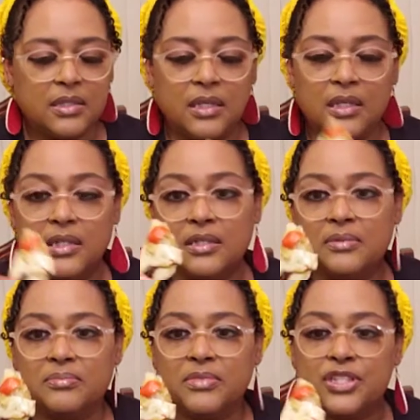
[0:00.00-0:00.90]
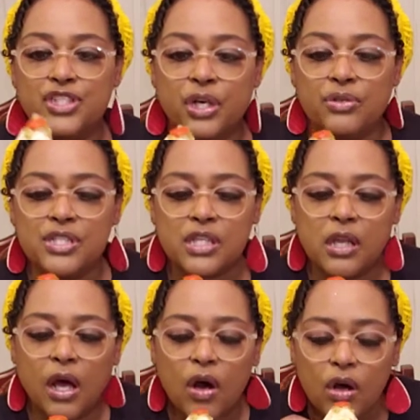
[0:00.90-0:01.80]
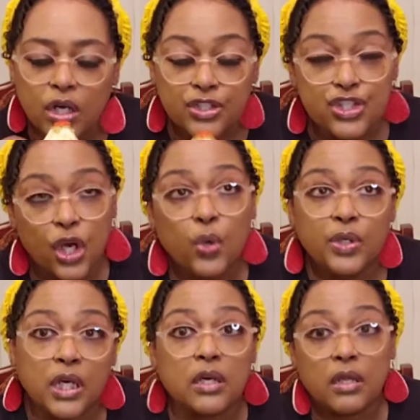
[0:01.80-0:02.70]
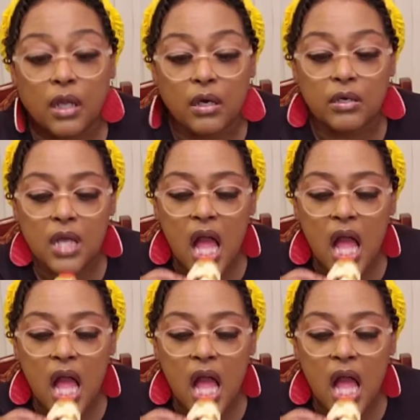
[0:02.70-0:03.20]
The Jonah claw.